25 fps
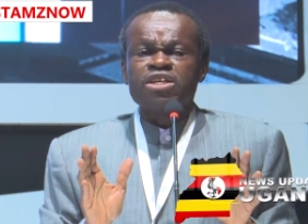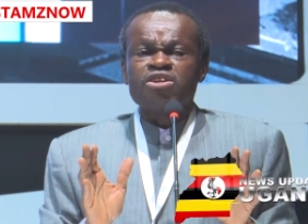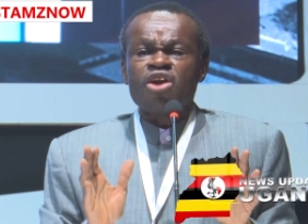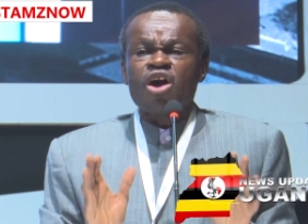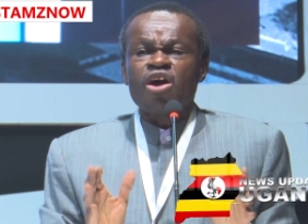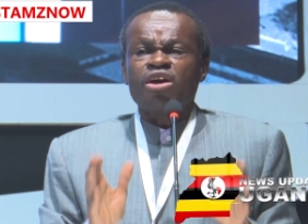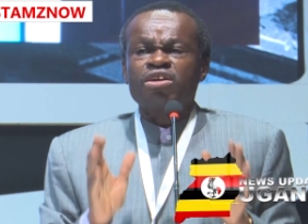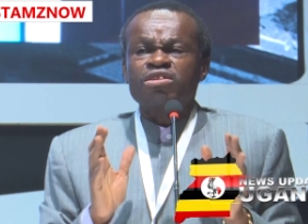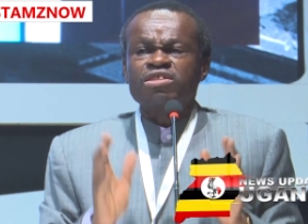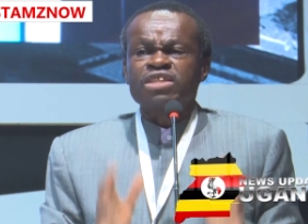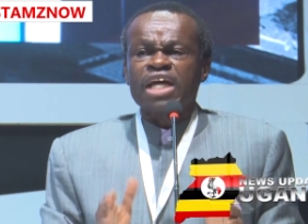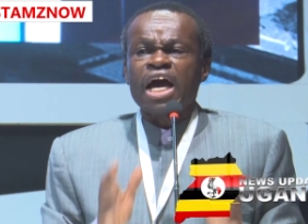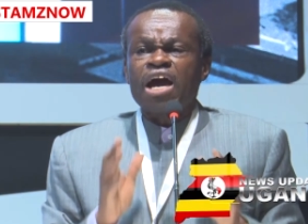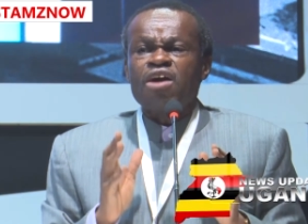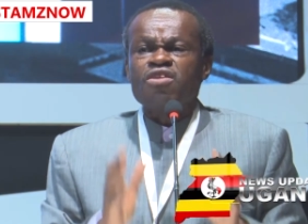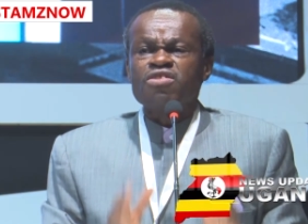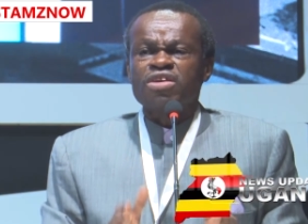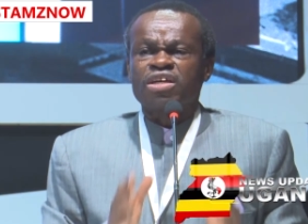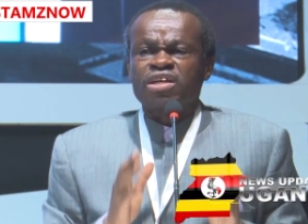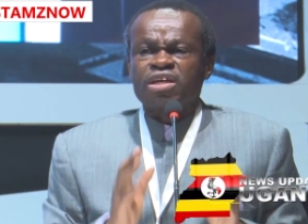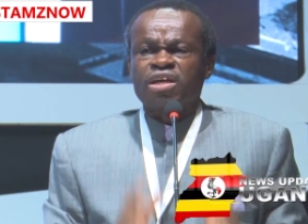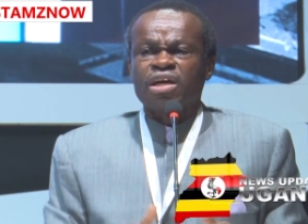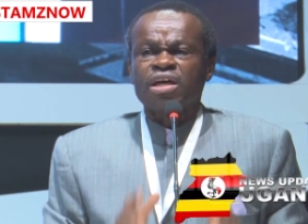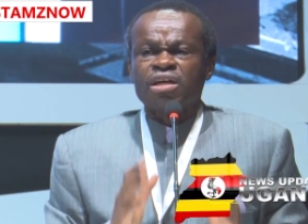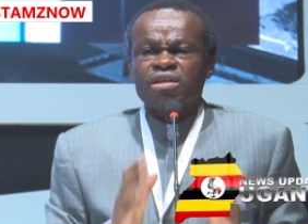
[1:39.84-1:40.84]
knocked down
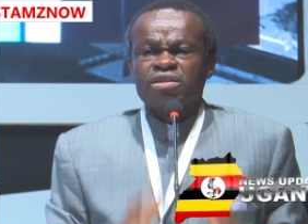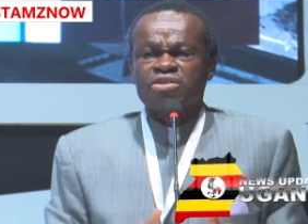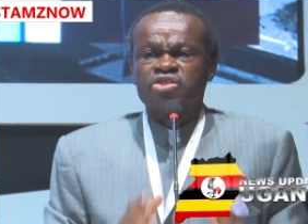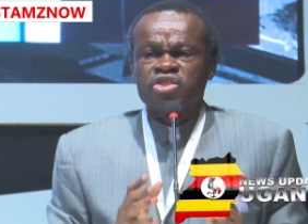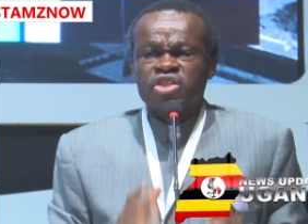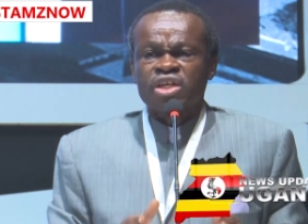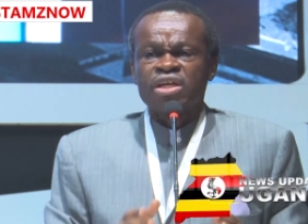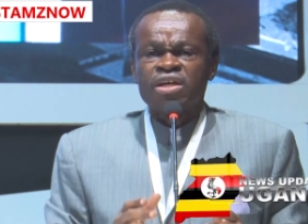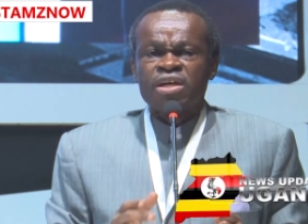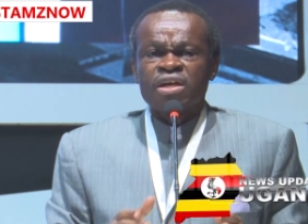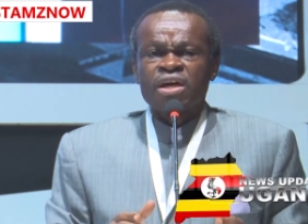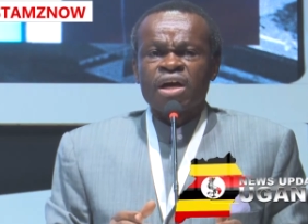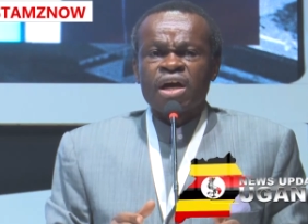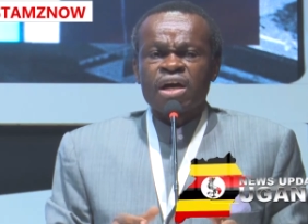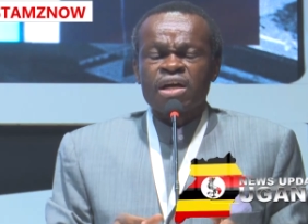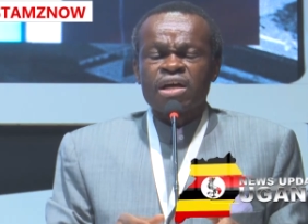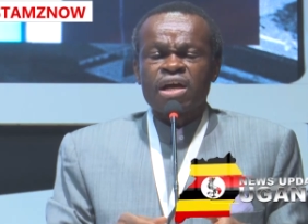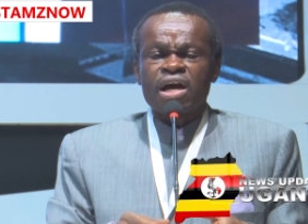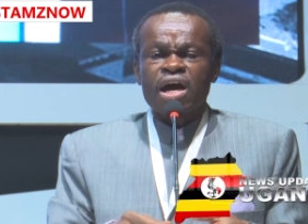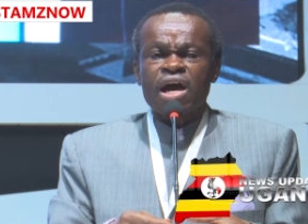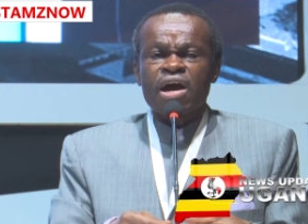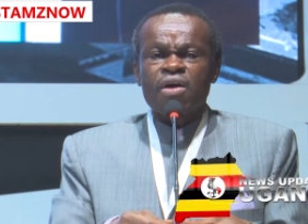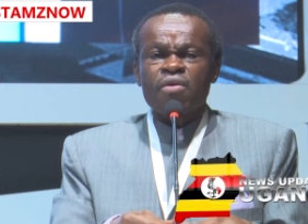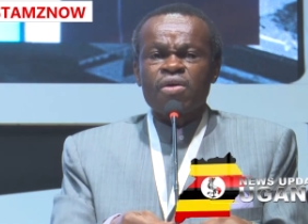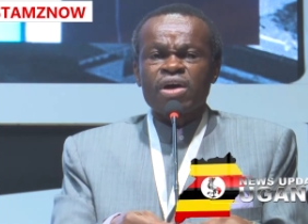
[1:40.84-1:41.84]
kits, and
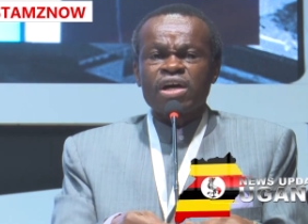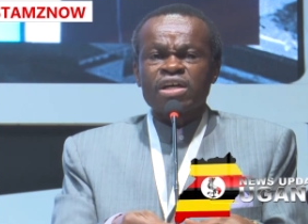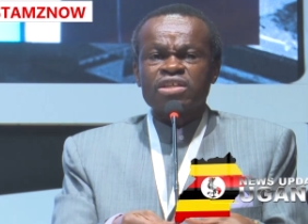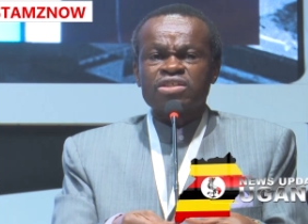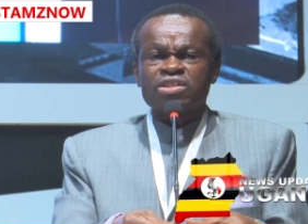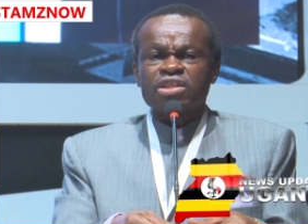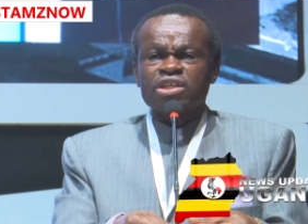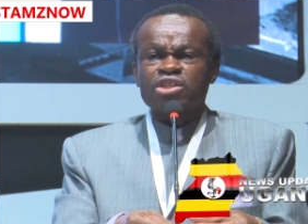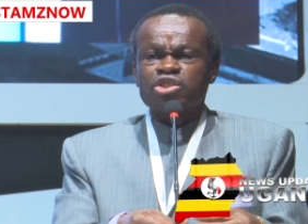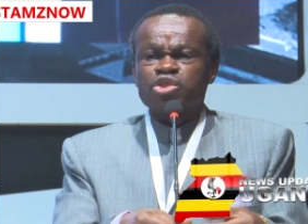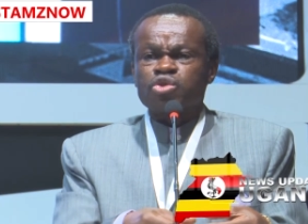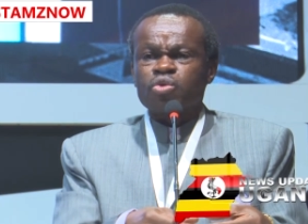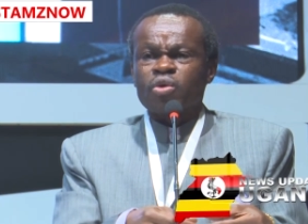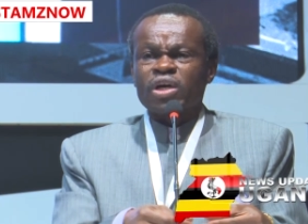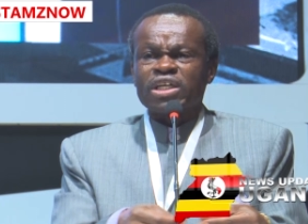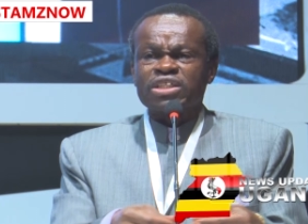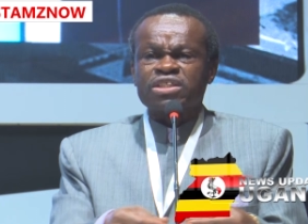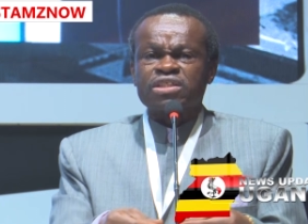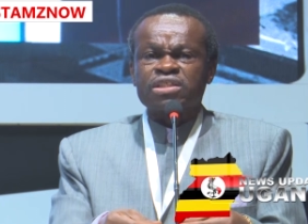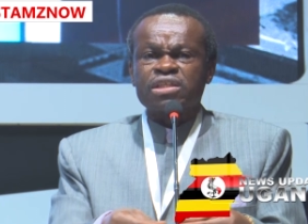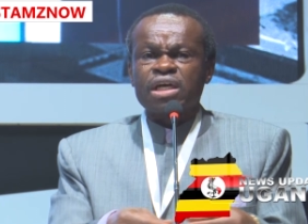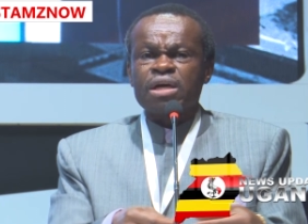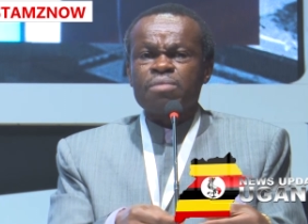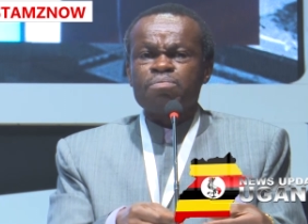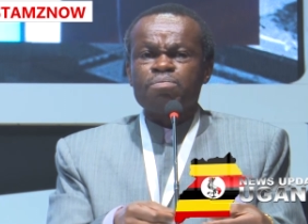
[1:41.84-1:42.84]
ours is to
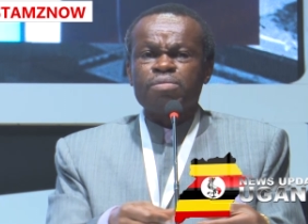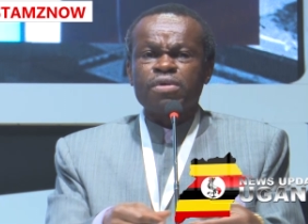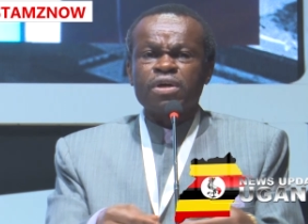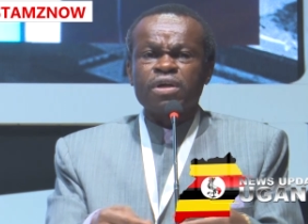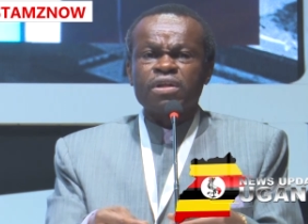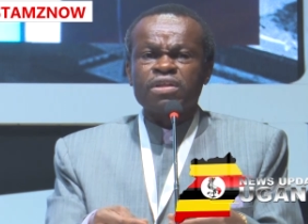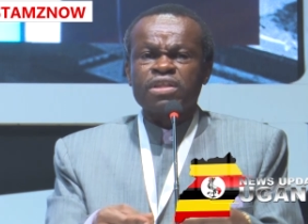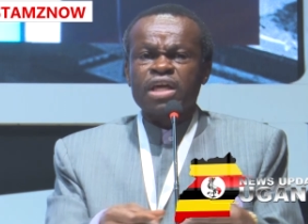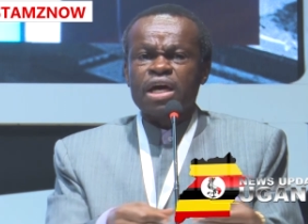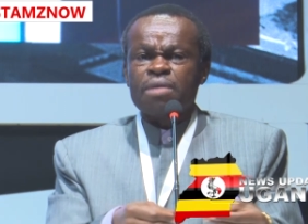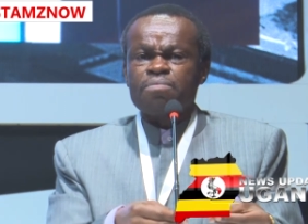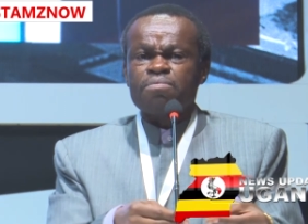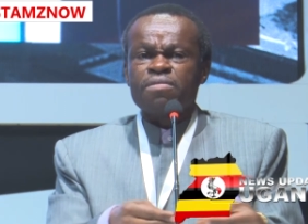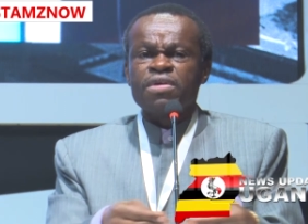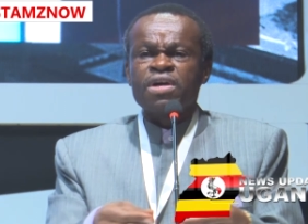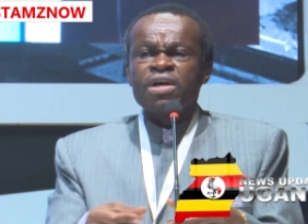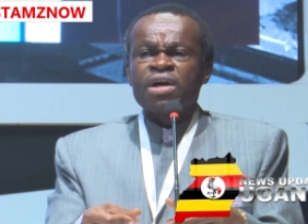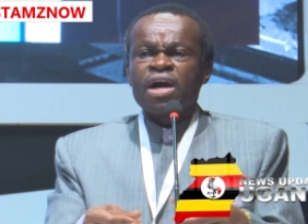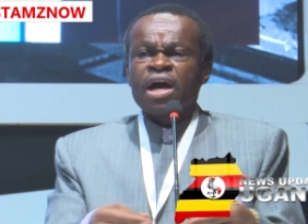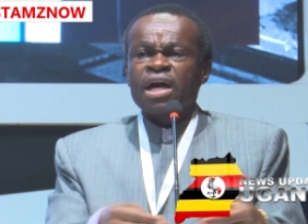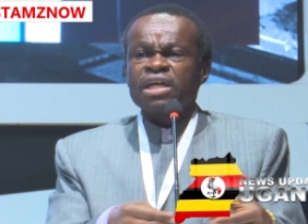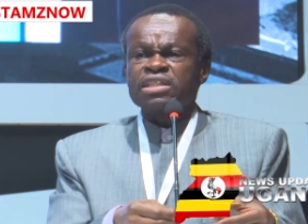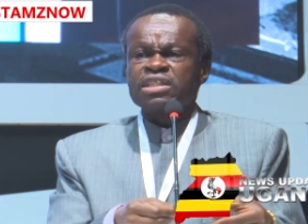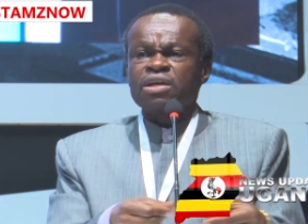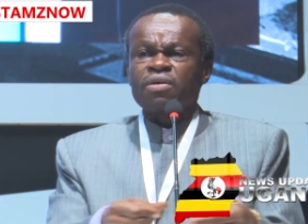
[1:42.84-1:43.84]
assemble them
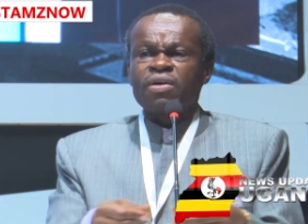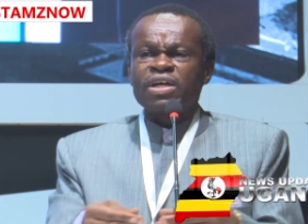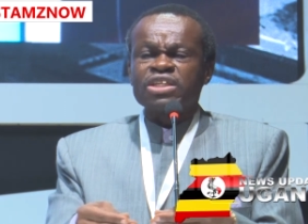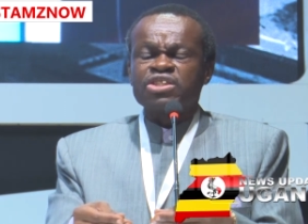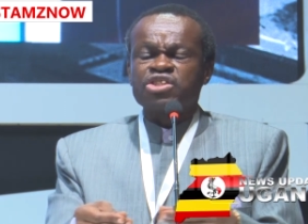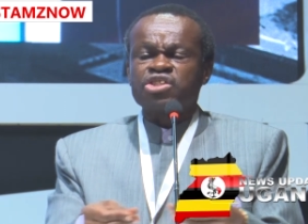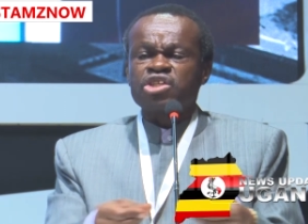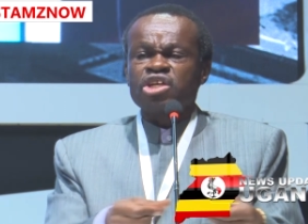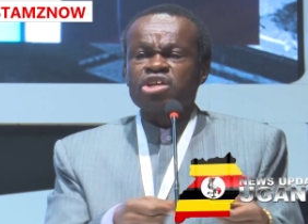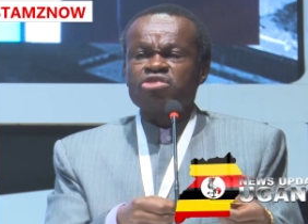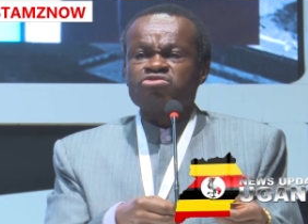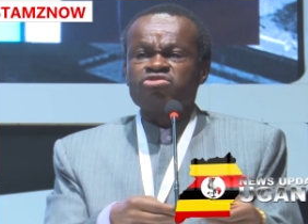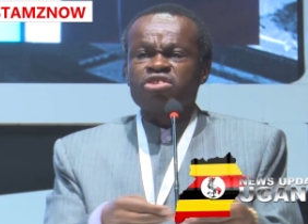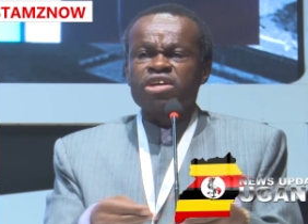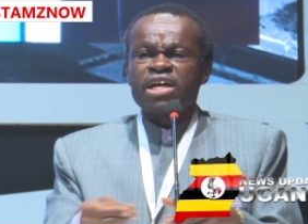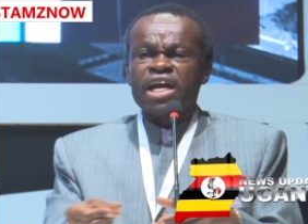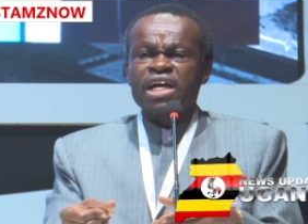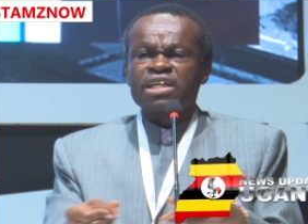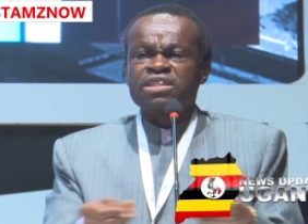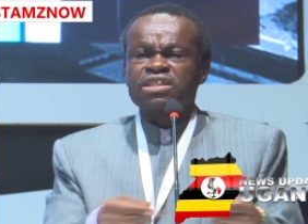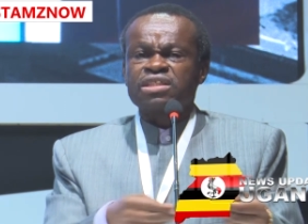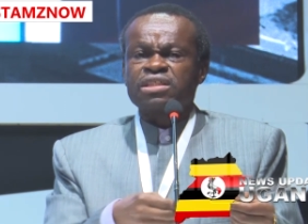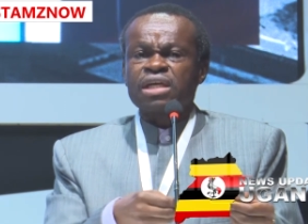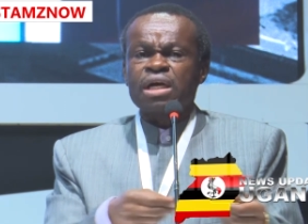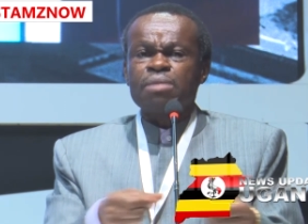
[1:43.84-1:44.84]
as our children
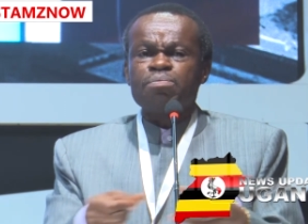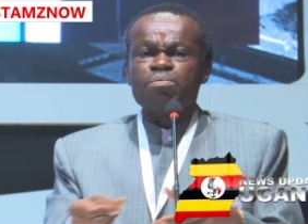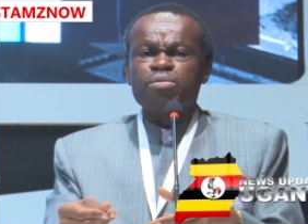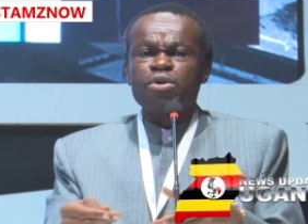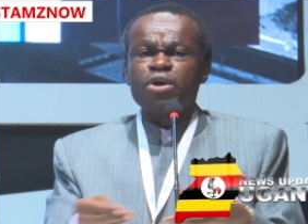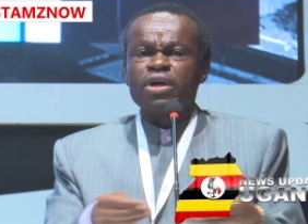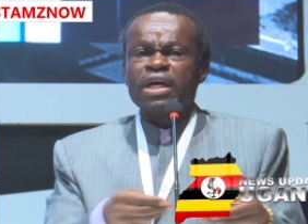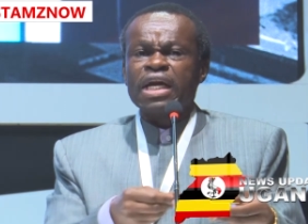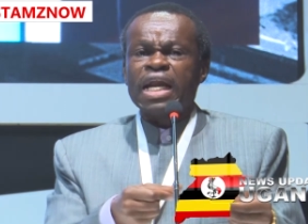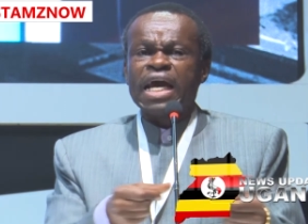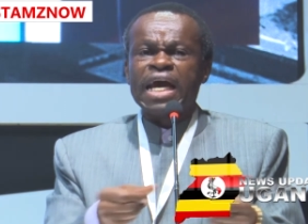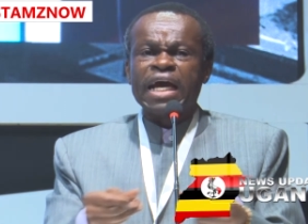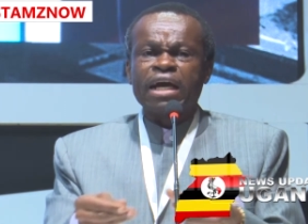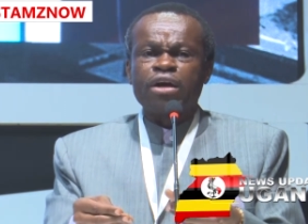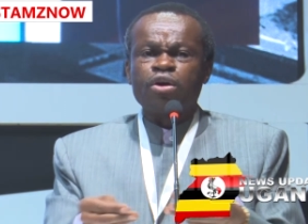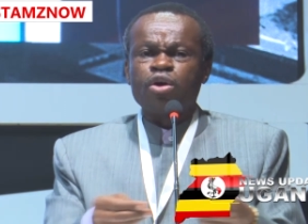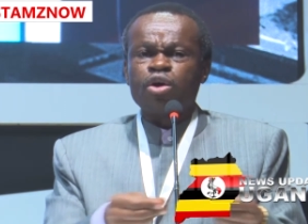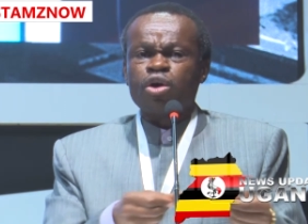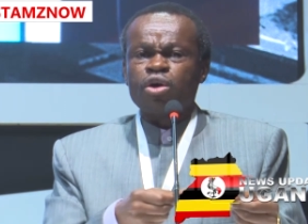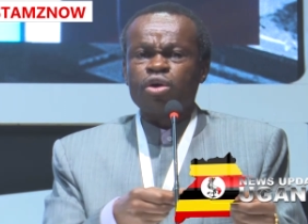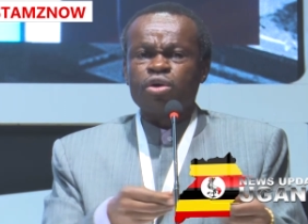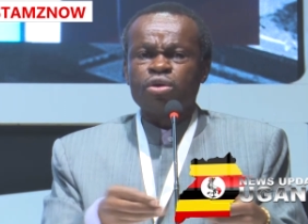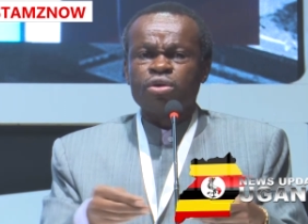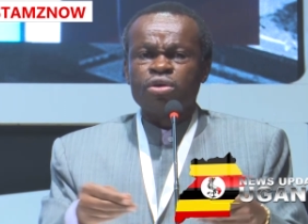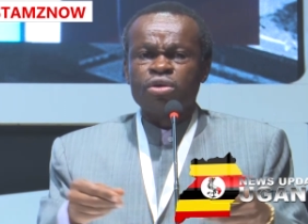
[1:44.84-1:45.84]
assemble
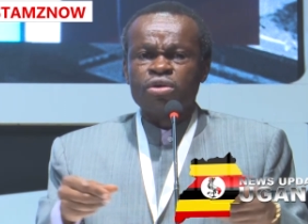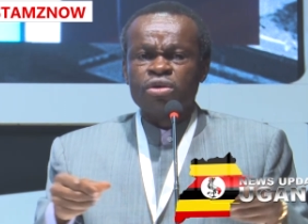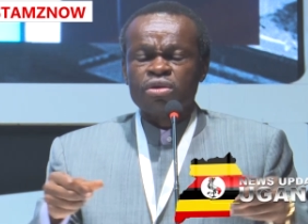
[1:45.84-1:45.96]
Lego.